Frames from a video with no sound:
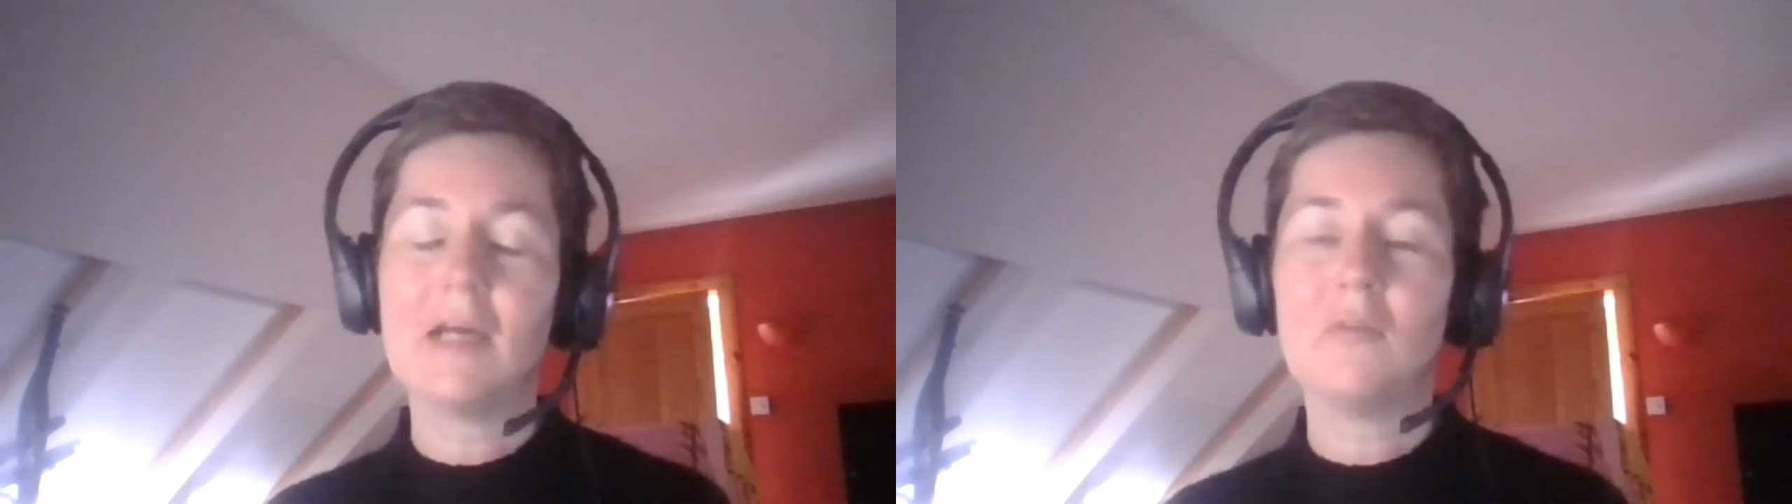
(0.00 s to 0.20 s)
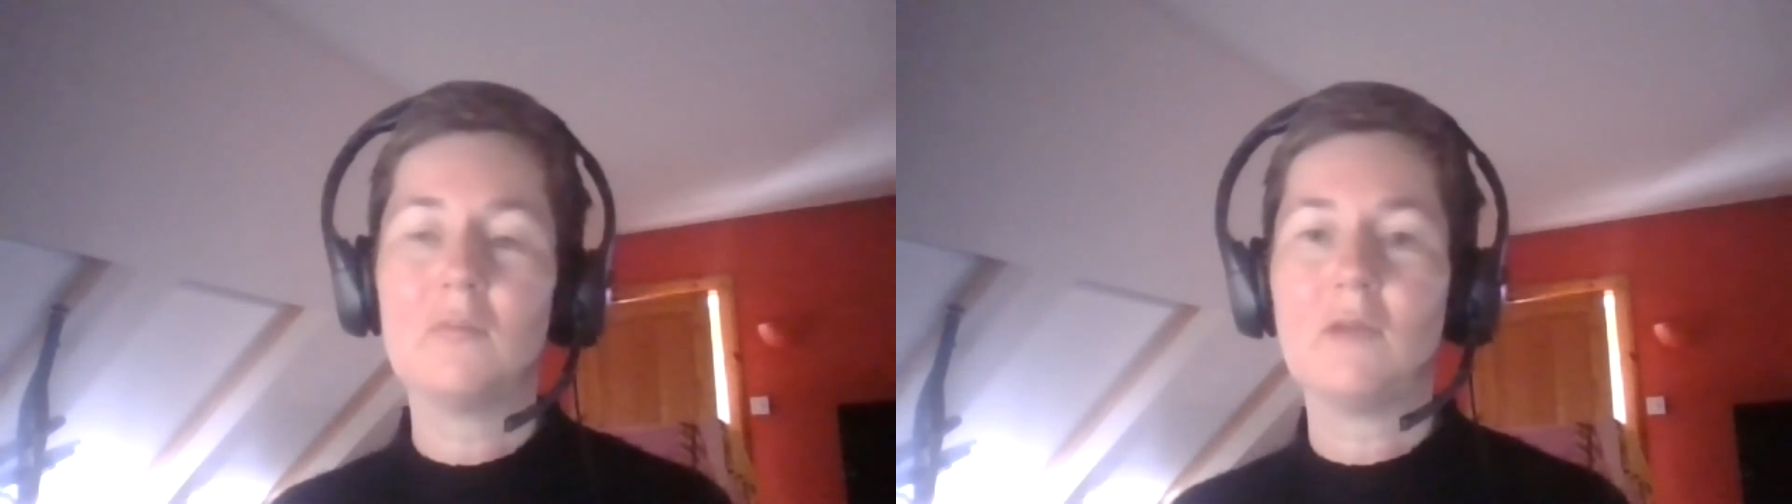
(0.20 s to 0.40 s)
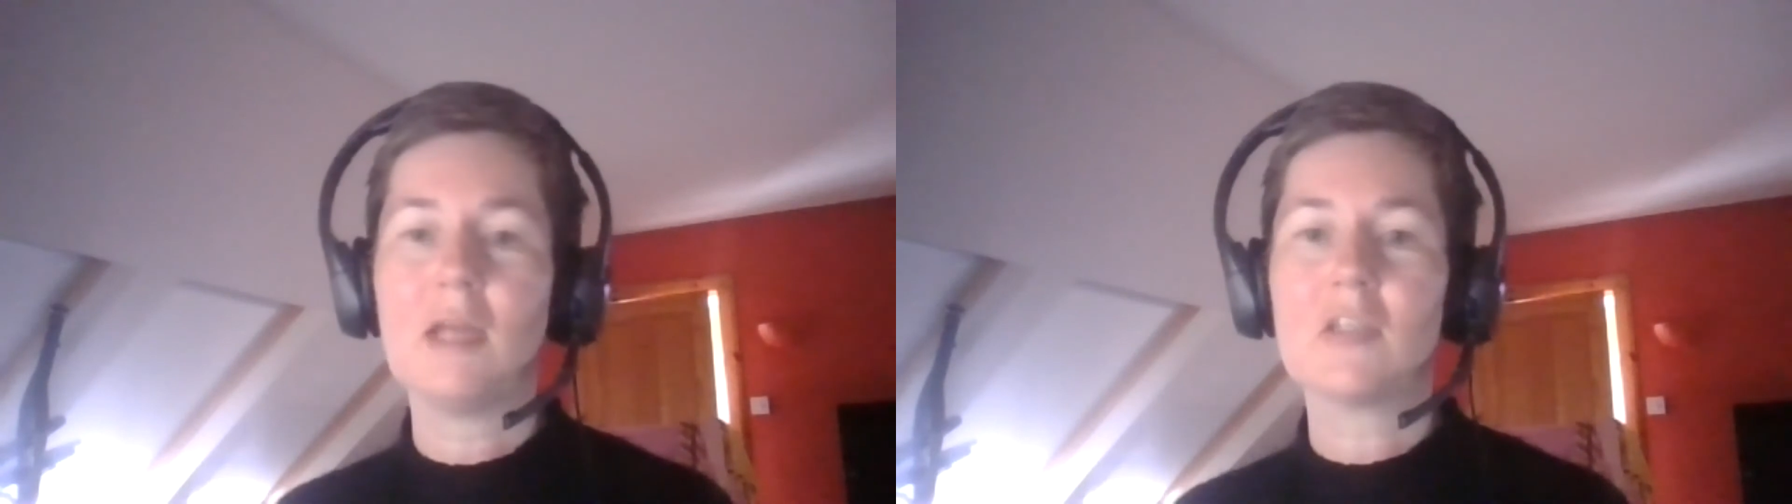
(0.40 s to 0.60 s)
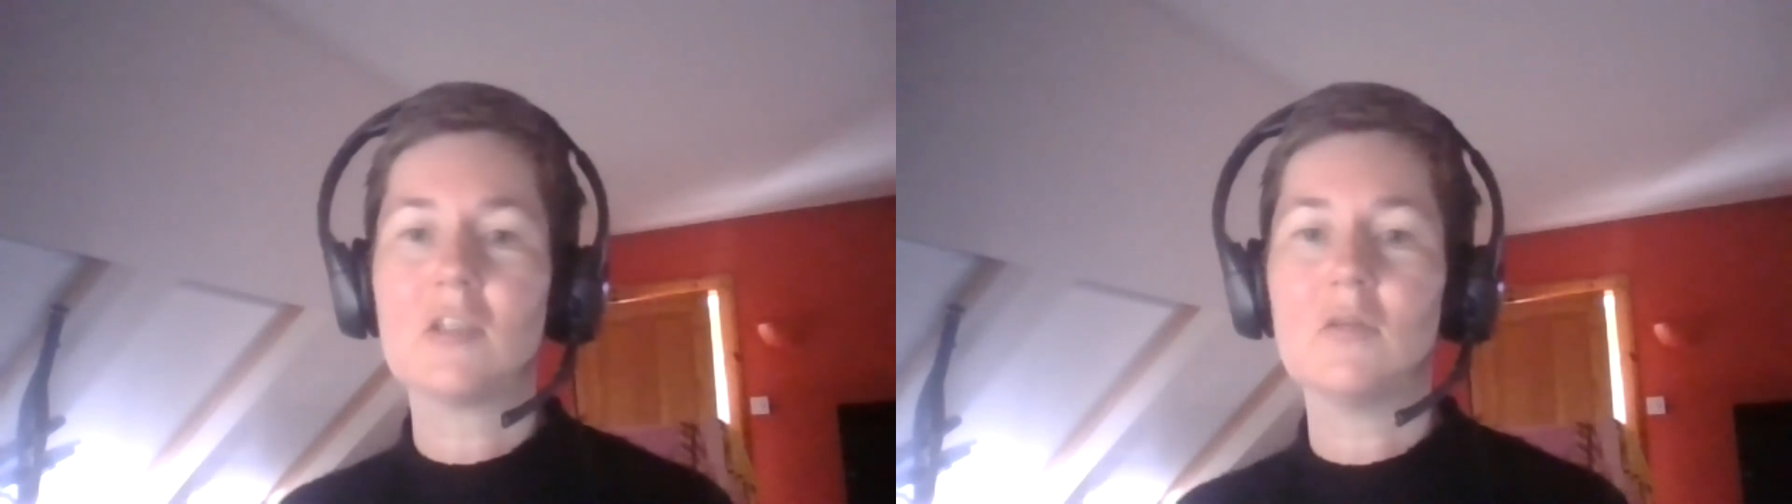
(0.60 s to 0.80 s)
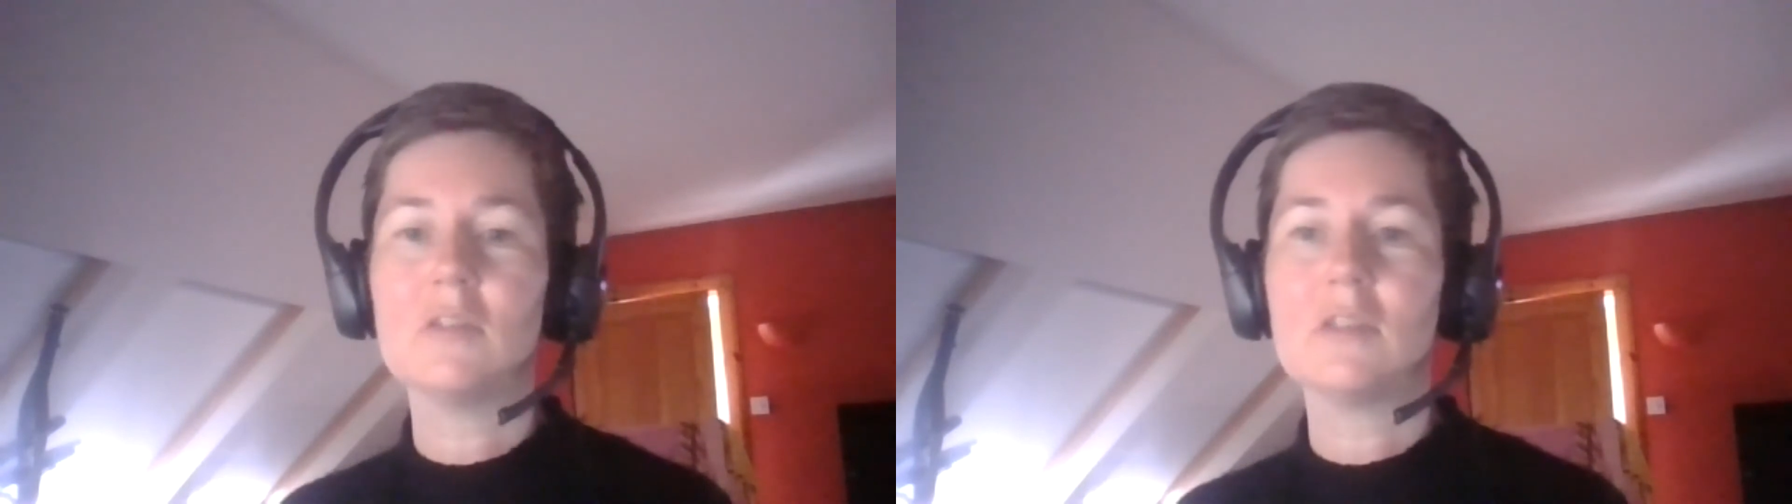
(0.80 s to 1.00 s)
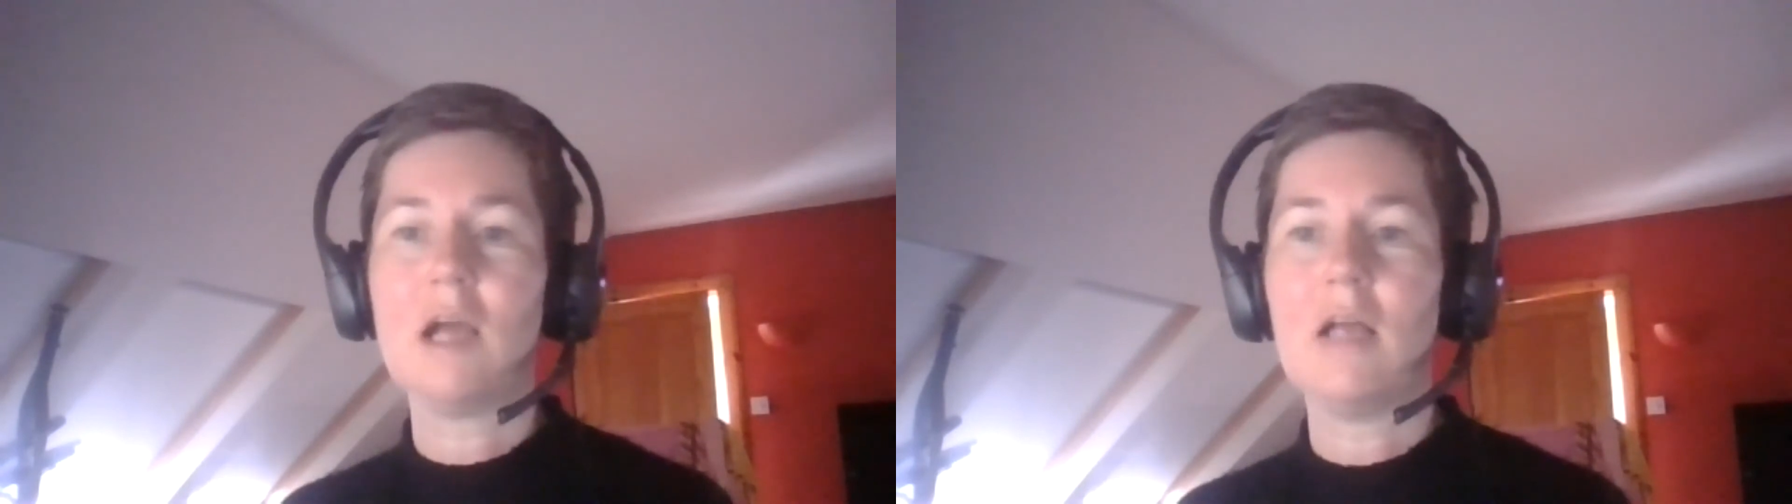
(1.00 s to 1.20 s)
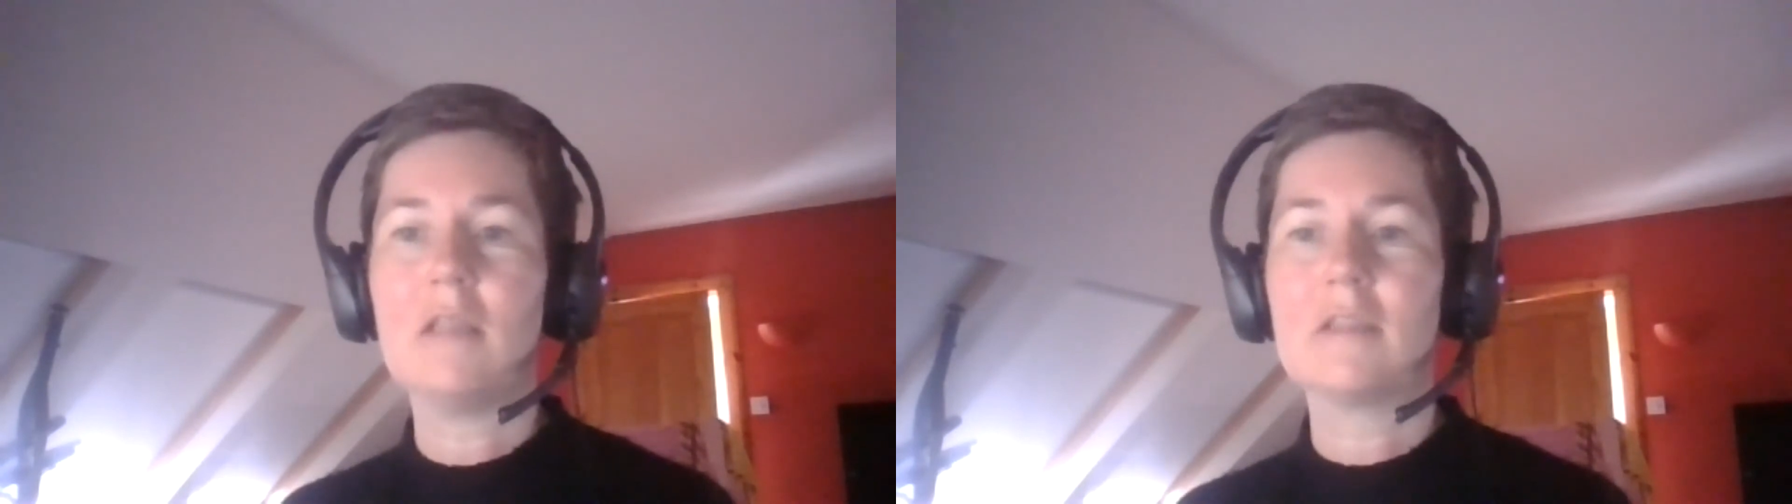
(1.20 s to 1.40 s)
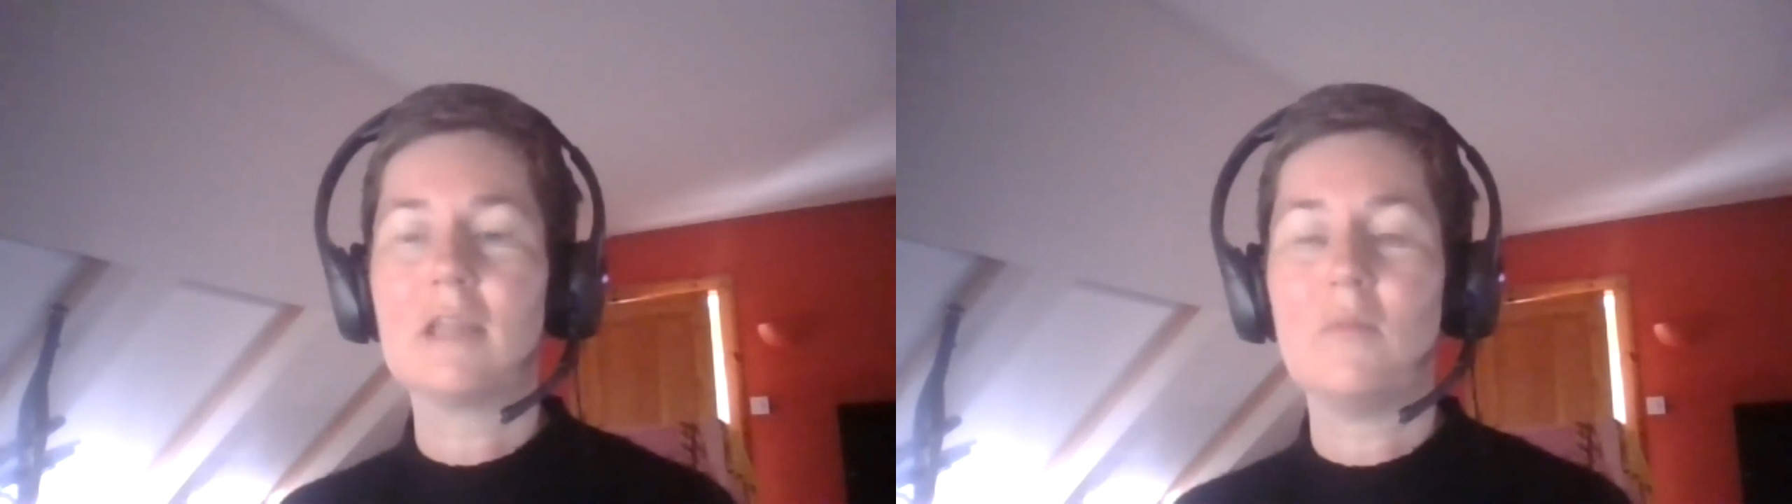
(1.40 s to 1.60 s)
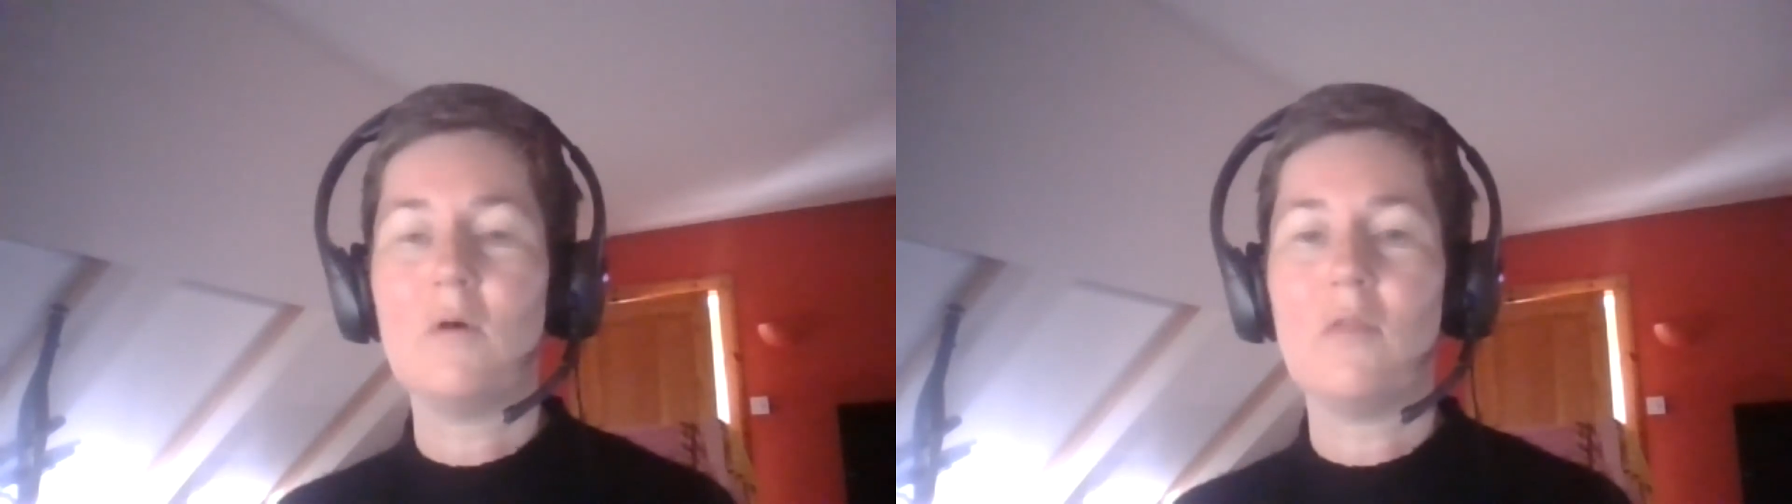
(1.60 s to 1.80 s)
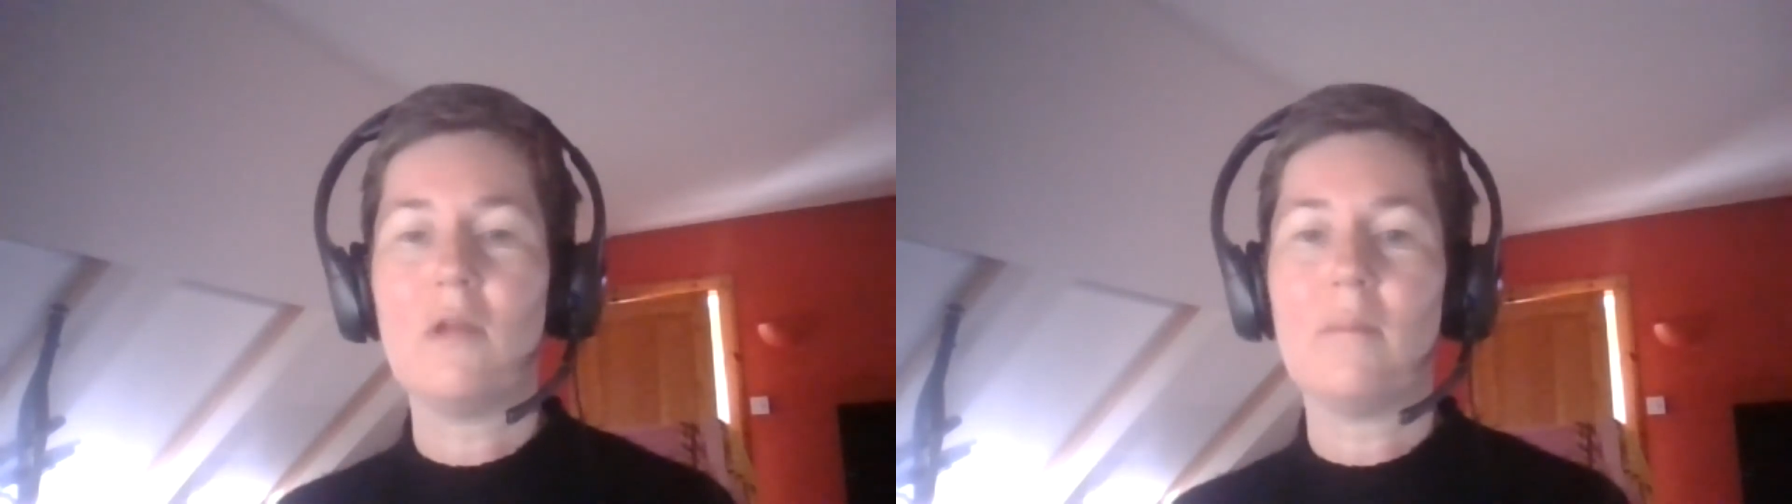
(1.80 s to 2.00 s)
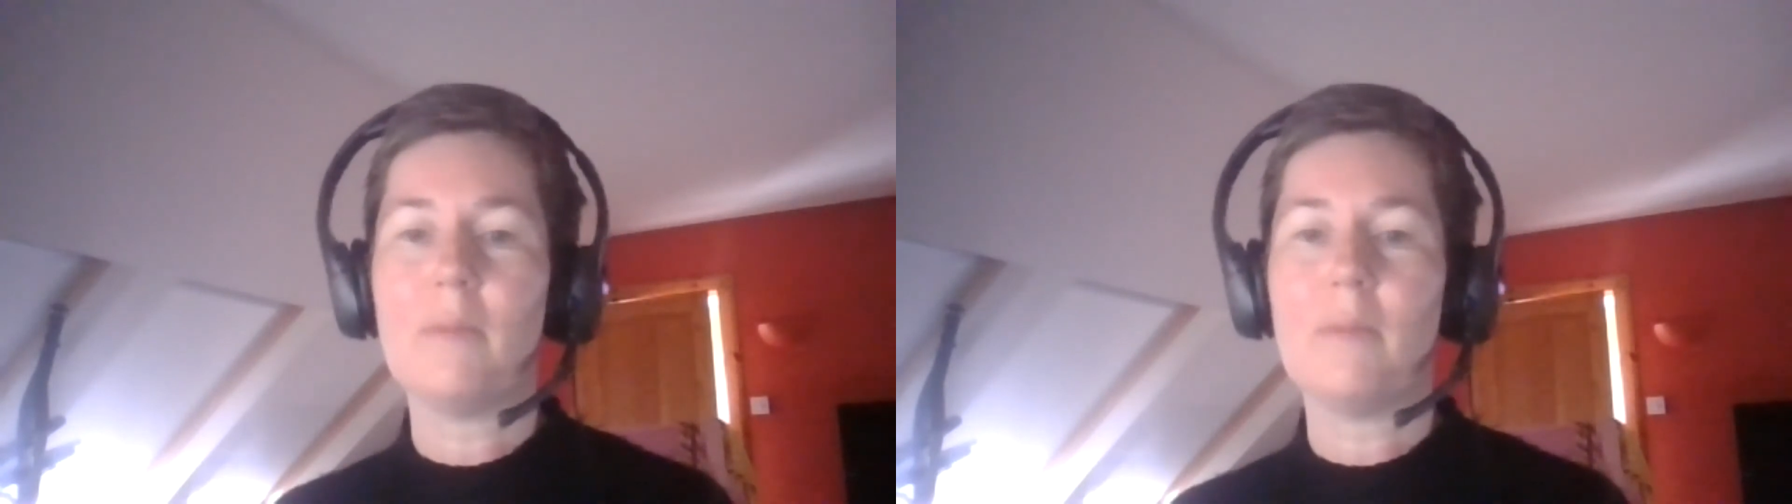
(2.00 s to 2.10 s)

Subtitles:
professionals to ask them what their